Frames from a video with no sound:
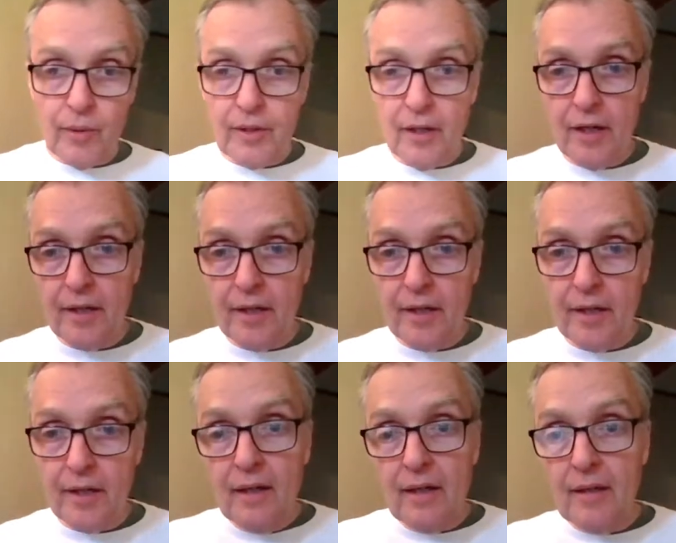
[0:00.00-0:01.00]
forward on
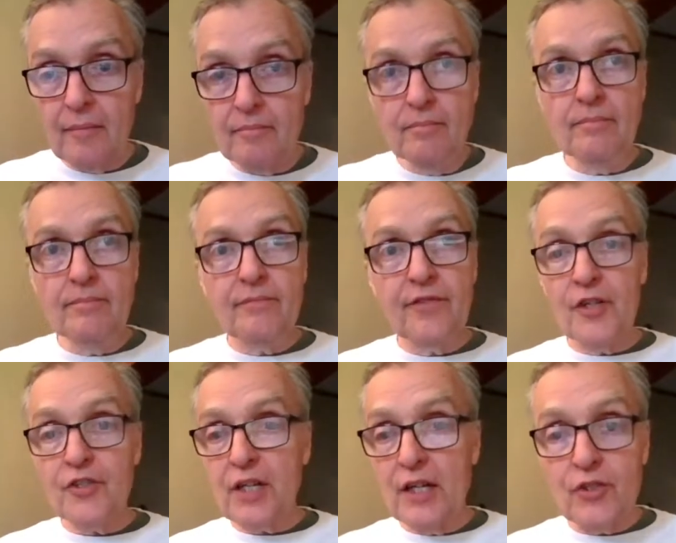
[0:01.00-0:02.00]
a
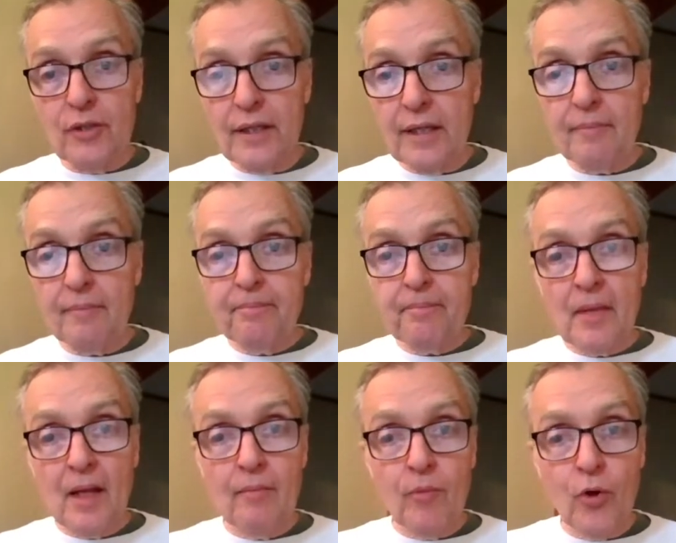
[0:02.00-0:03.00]
fair scheduling
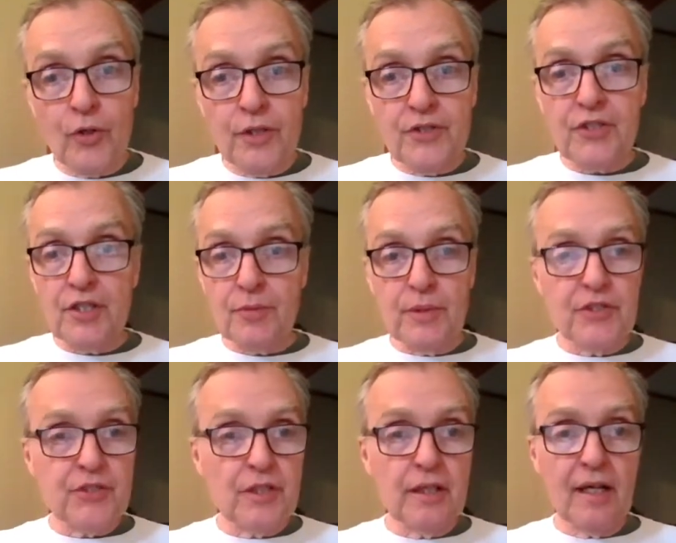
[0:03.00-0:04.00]
ordinance because
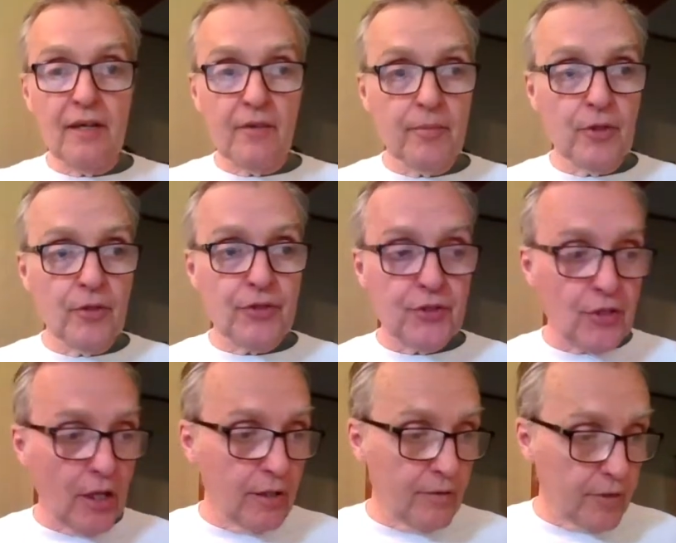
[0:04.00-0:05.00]
we still have
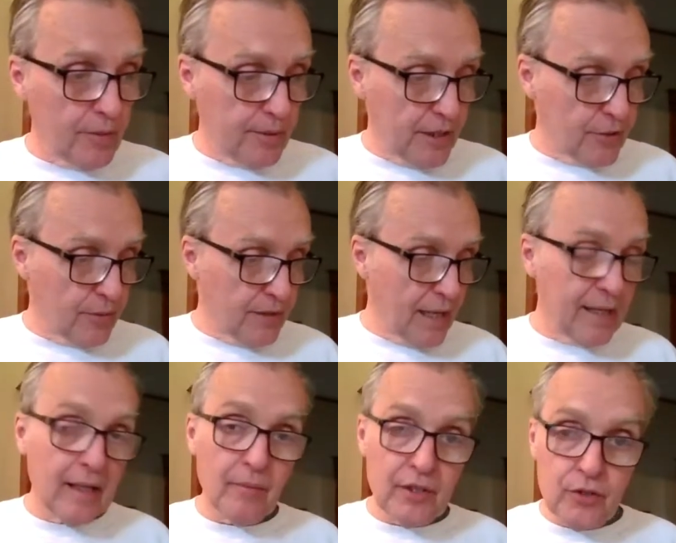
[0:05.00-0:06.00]
abuses all over the place with
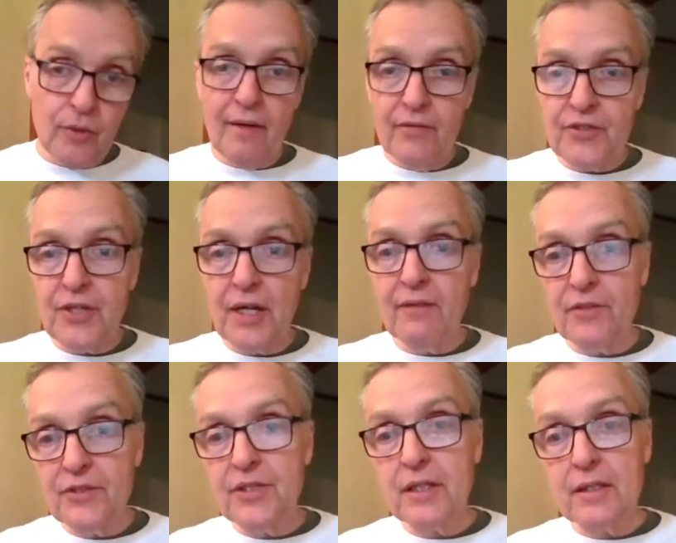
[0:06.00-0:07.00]
that. And we do have a
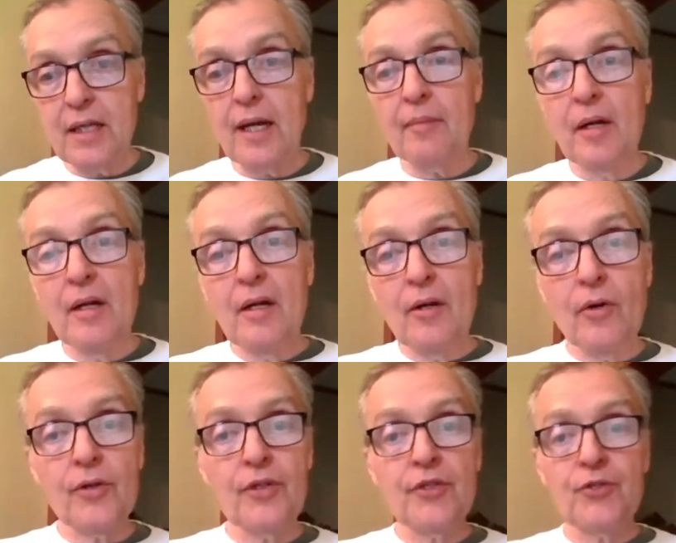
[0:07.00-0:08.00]
safe and sick time
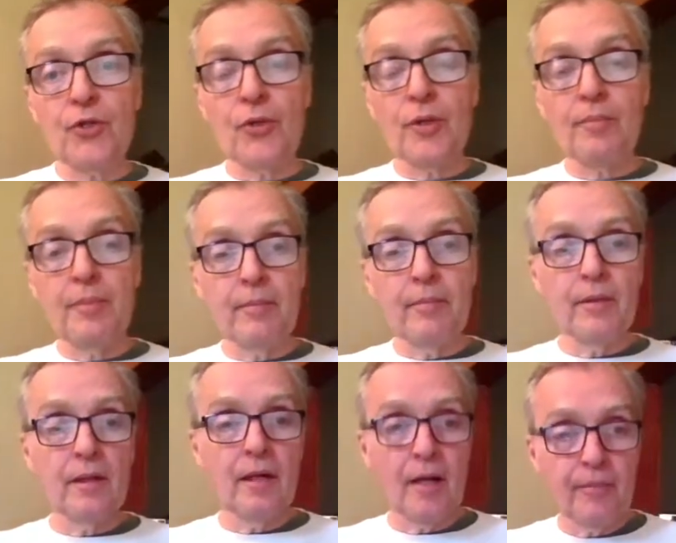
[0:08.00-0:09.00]
ordinance so that
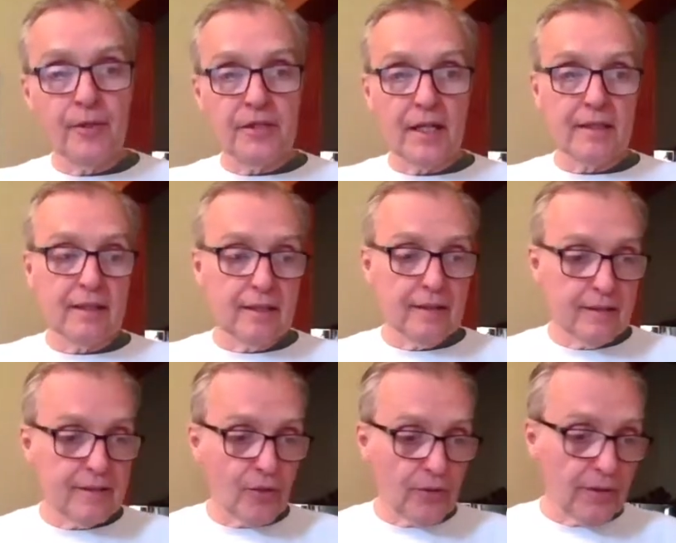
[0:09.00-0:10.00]
people are protected and
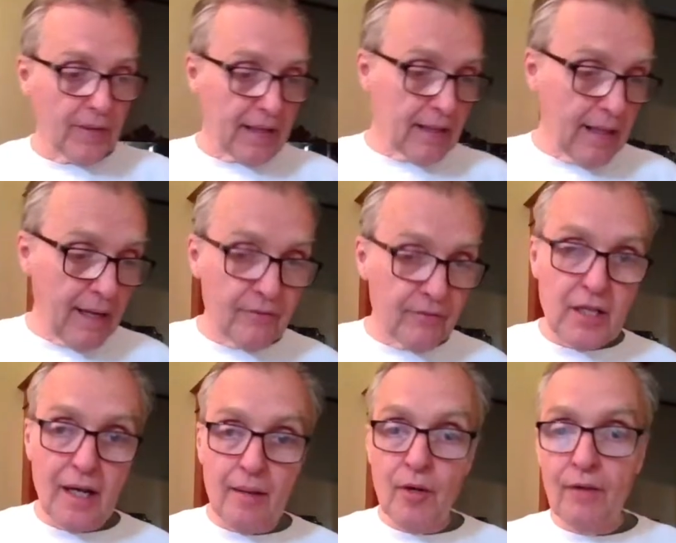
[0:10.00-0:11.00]
so that they can have
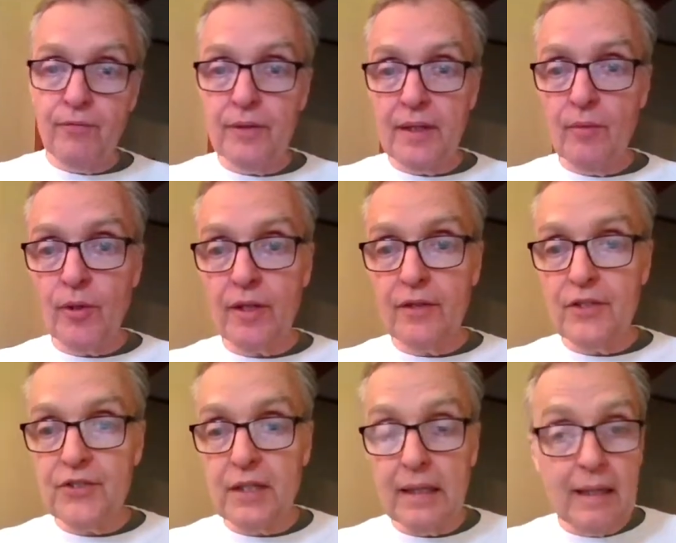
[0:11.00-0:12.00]
time off when they work in
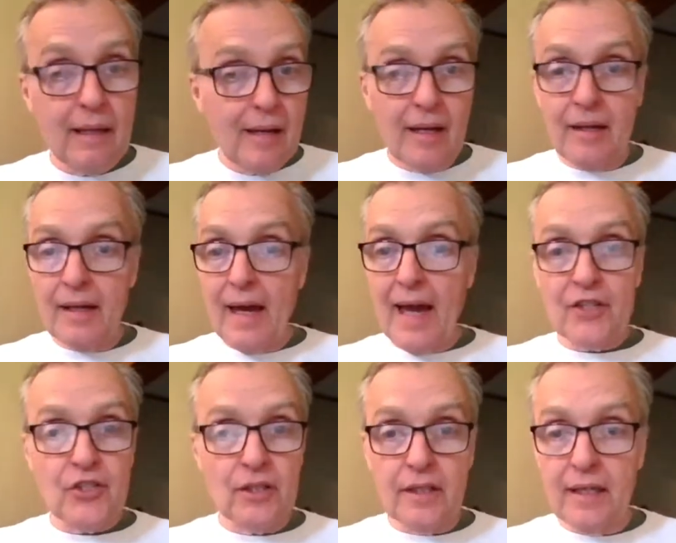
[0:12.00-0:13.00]
the city. It
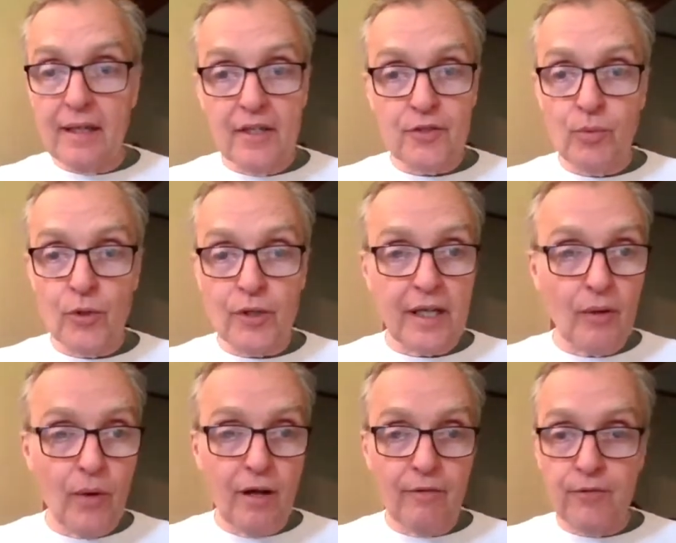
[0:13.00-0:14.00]
actually is
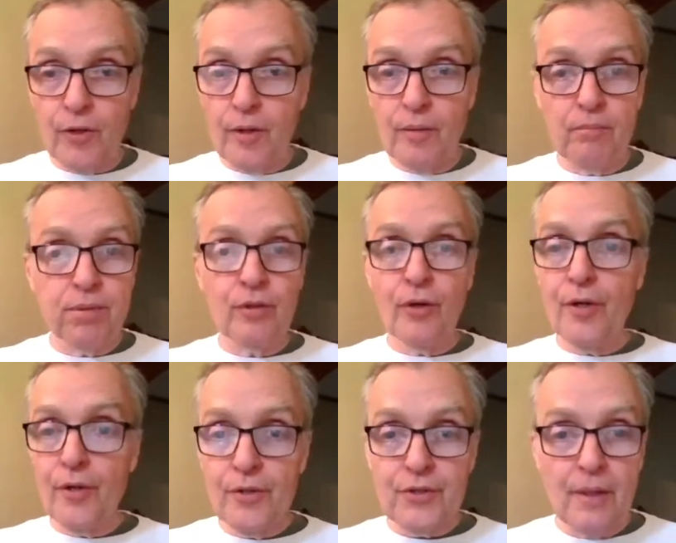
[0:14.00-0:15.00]
working well for
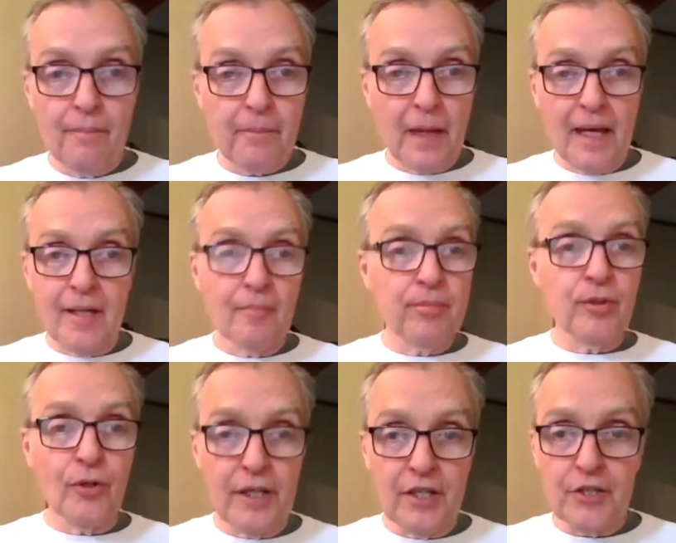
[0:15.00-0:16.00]
employers and
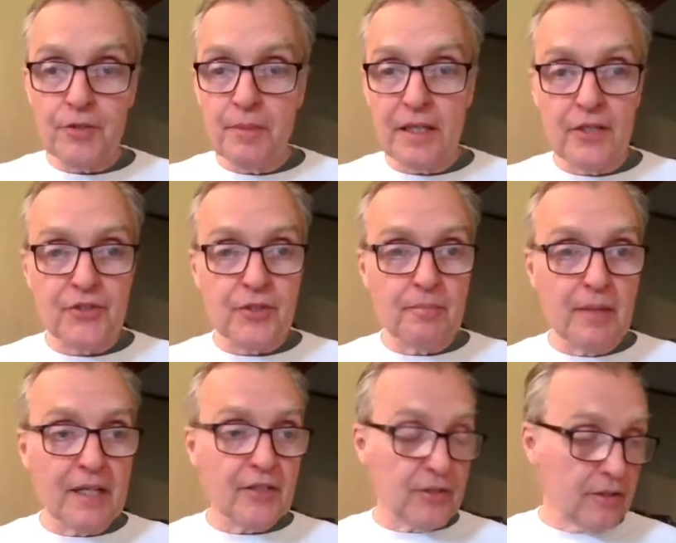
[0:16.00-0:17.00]
employees because it
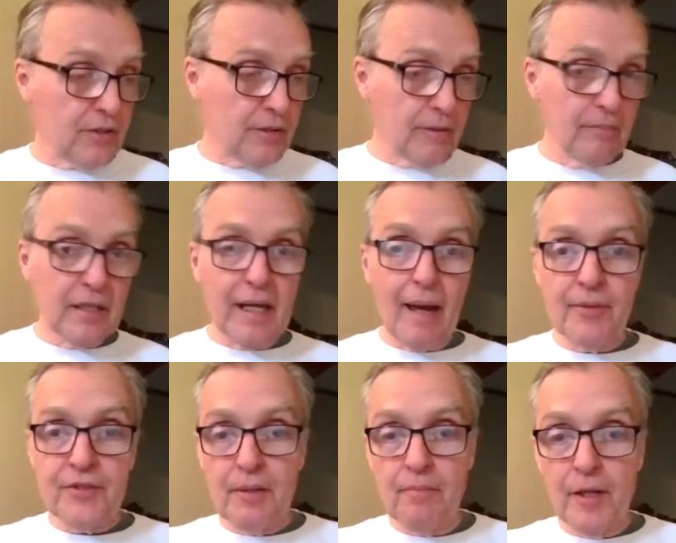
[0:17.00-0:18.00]
makes
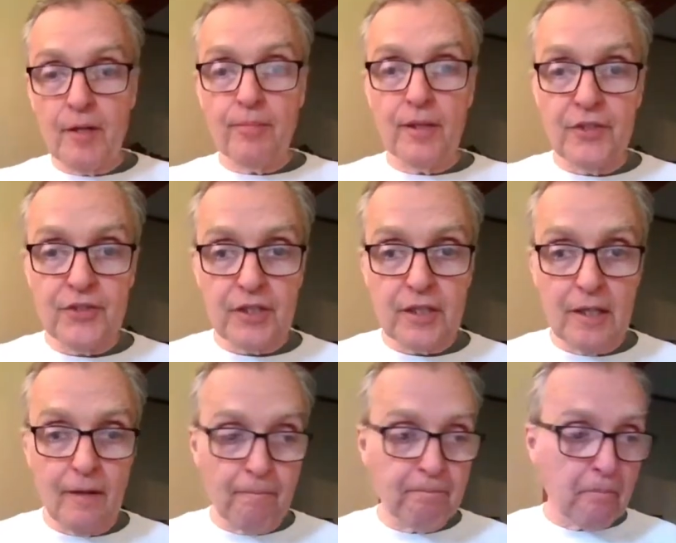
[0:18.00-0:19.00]
Minneapolis a better place to
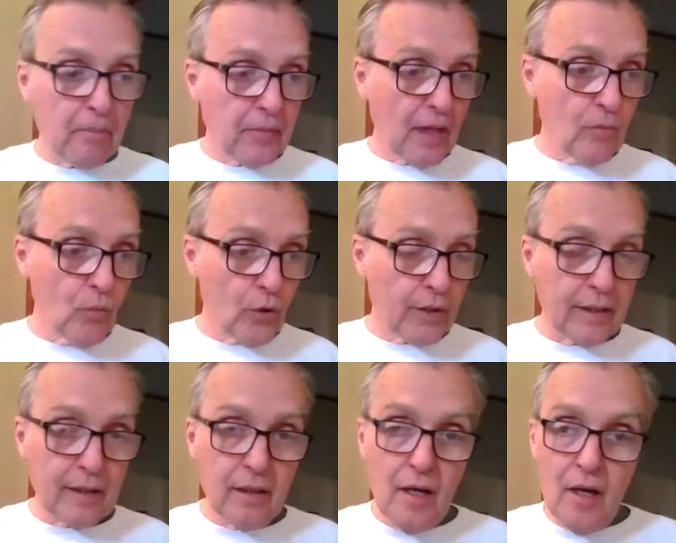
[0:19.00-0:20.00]
come and
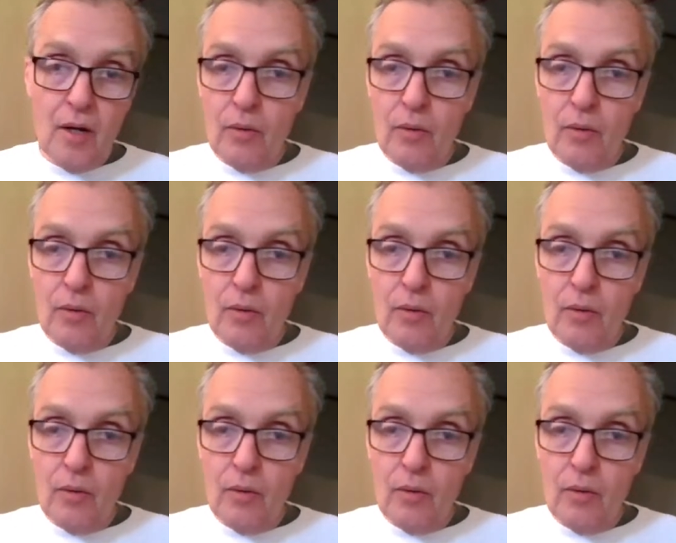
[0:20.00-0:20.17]
work in.